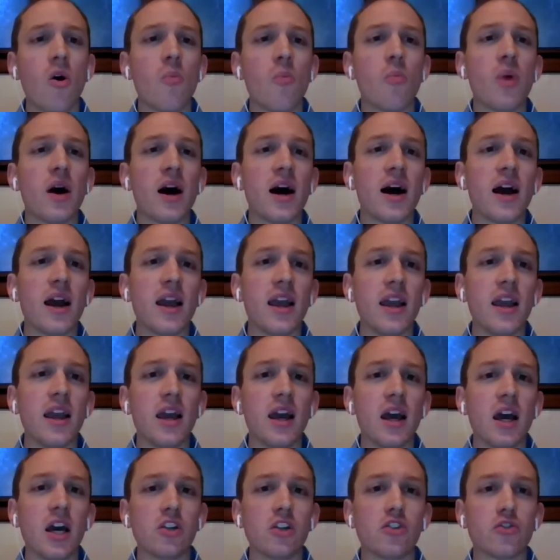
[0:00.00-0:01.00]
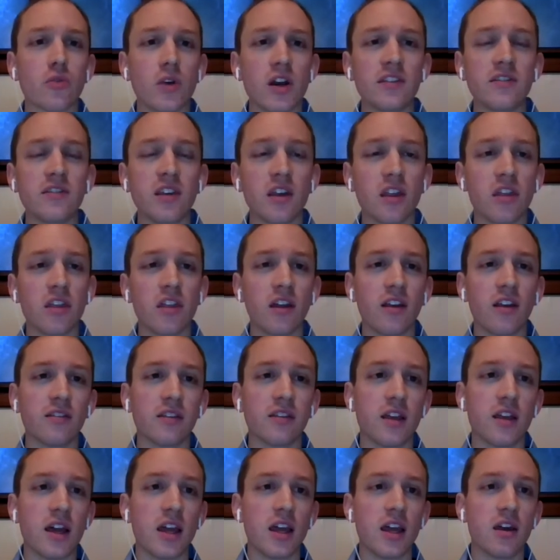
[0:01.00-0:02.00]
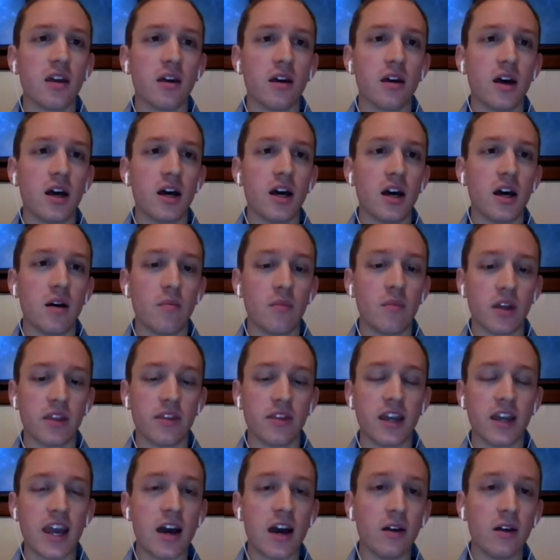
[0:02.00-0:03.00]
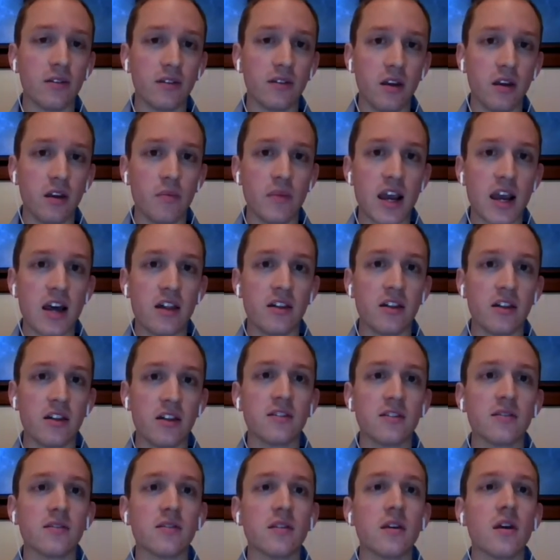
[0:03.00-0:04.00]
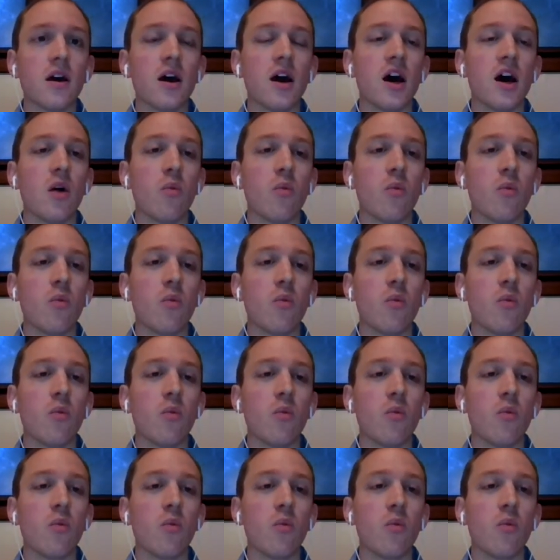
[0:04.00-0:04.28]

by addressing things like the calcium balance,